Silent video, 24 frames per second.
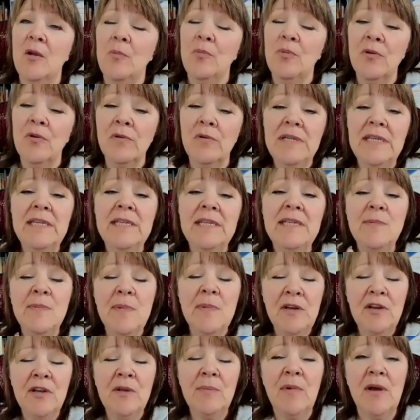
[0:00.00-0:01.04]
A protein
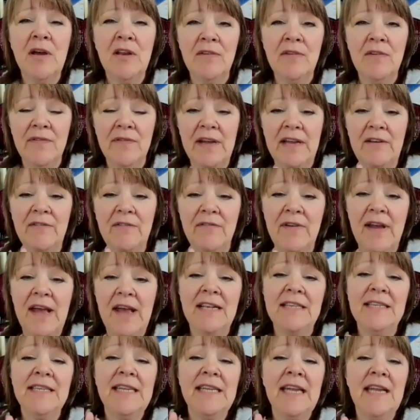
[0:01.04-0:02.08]
sparing modified
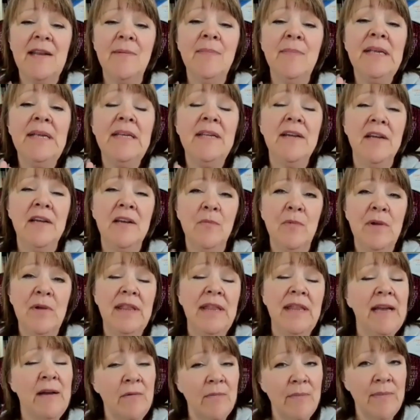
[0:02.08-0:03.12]
fast can be done
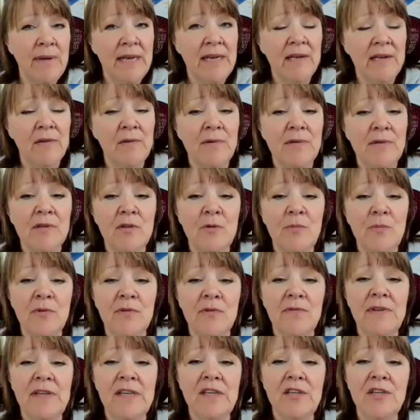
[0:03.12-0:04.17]
without medical
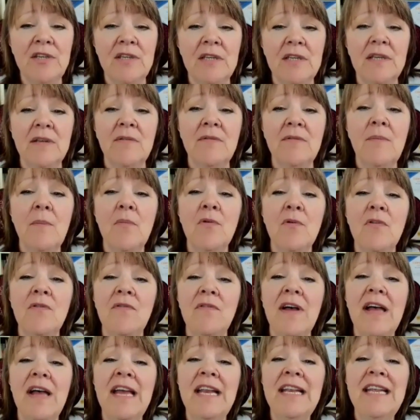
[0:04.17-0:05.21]
supervision,
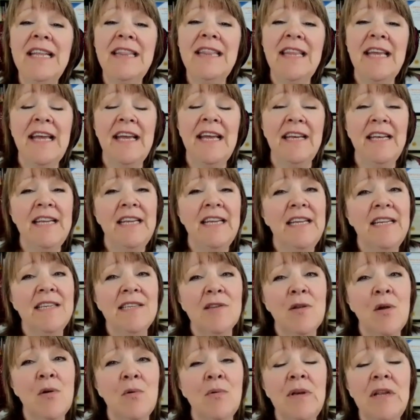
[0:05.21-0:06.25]
provided that it
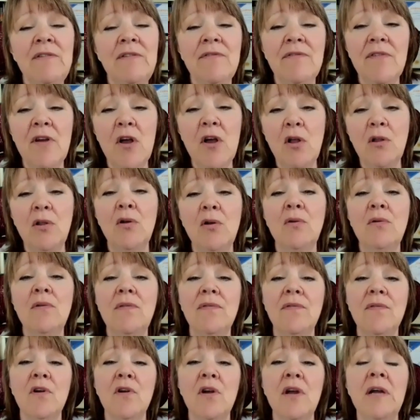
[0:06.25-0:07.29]
is only followed
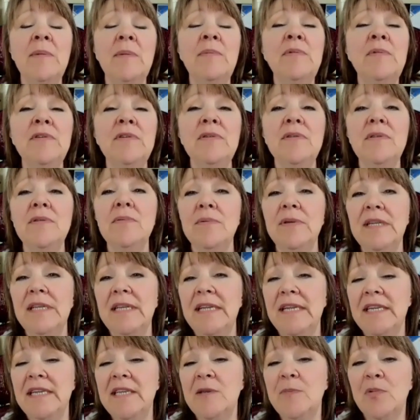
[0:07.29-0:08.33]
for up to 3
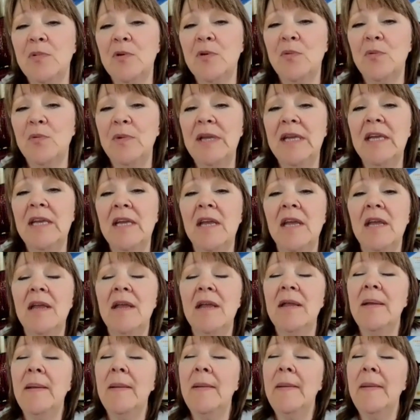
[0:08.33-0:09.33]
days per week